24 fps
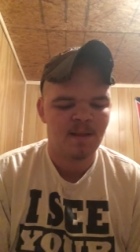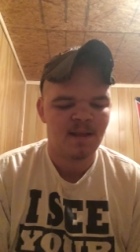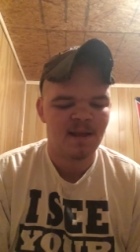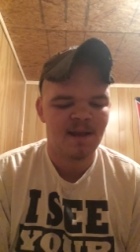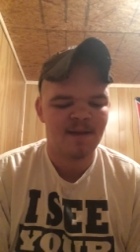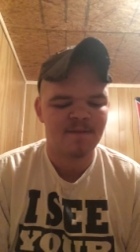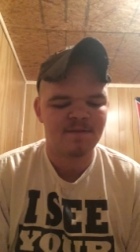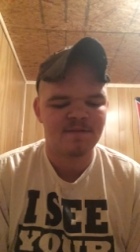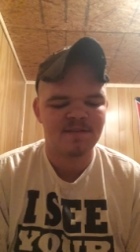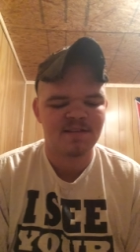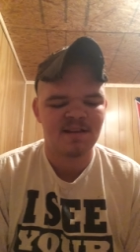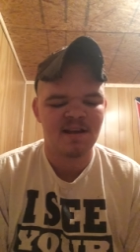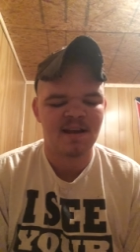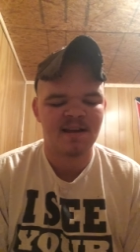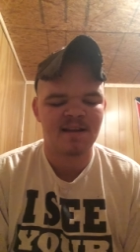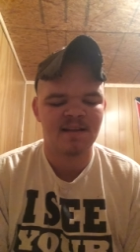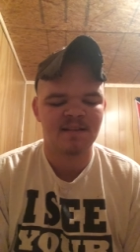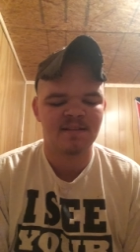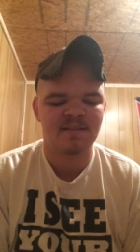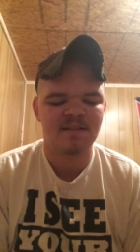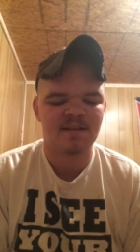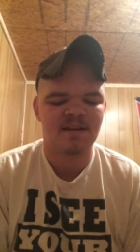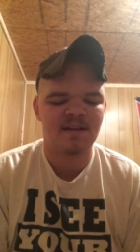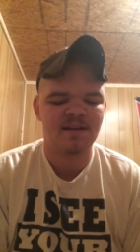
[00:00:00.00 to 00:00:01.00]
you have
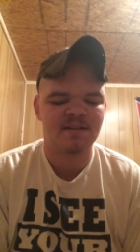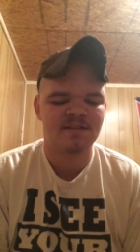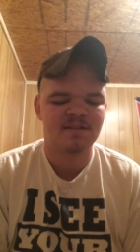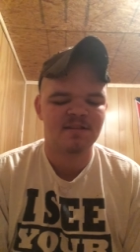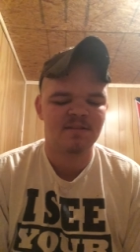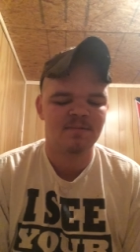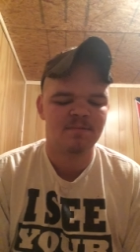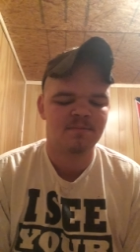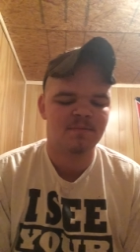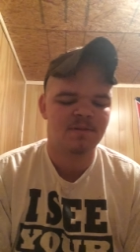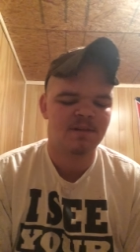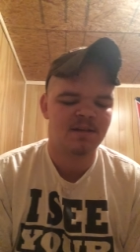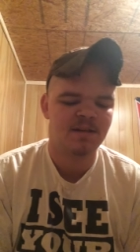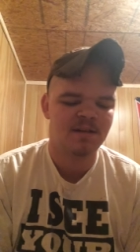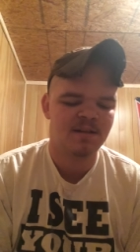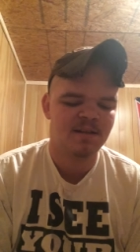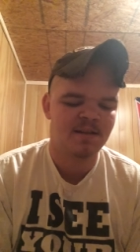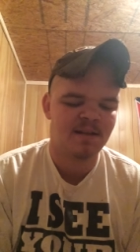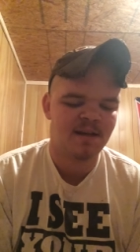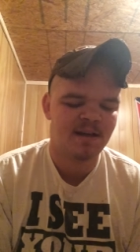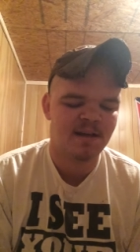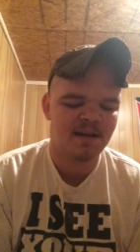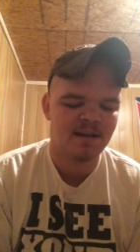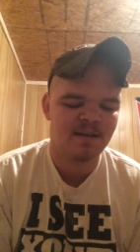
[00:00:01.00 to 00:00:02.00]
second thoughts on what
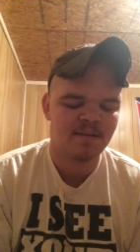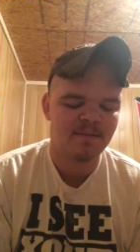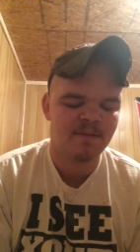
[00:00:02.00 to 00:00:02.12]
like